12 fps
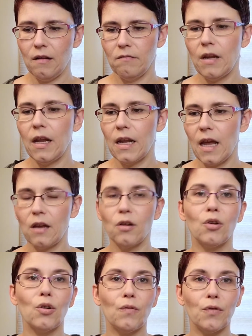And again,
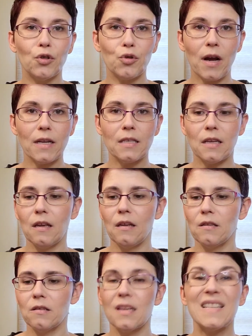good for dry
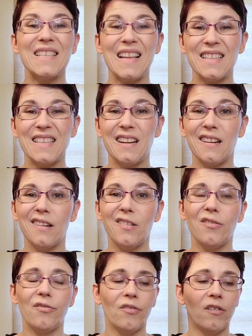skins,
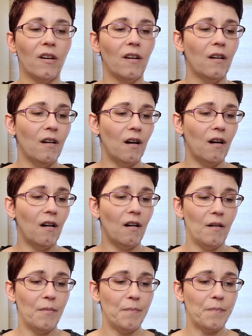sensitive,
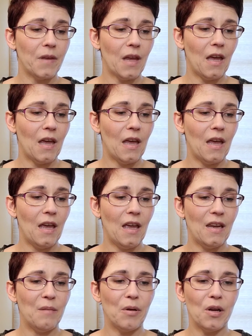
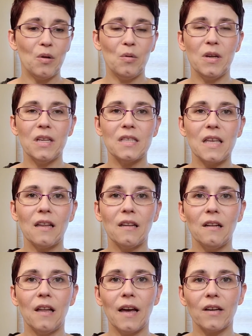anybody who needs that
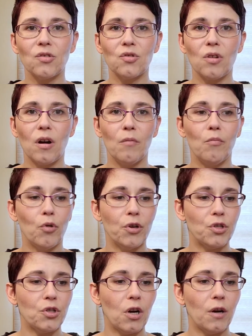little extra
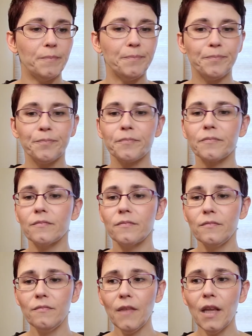moisture.
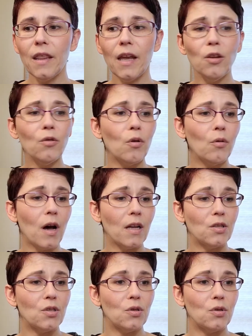Then you go
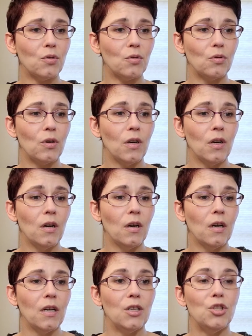on to
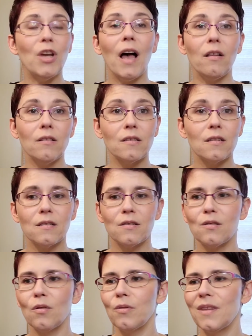gels.
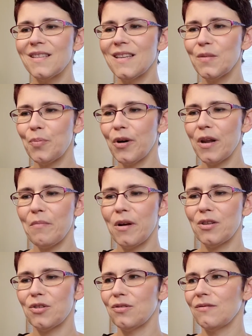So this is pretty
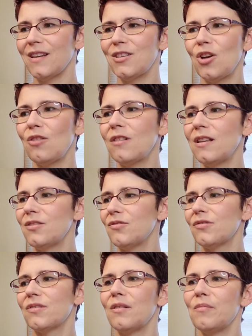much, like, gel
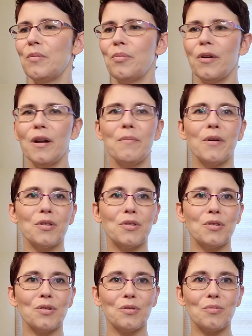cleansers are going to be pretty
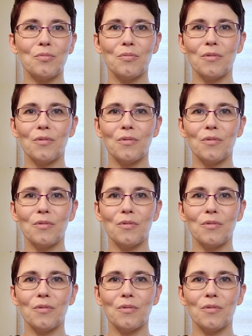much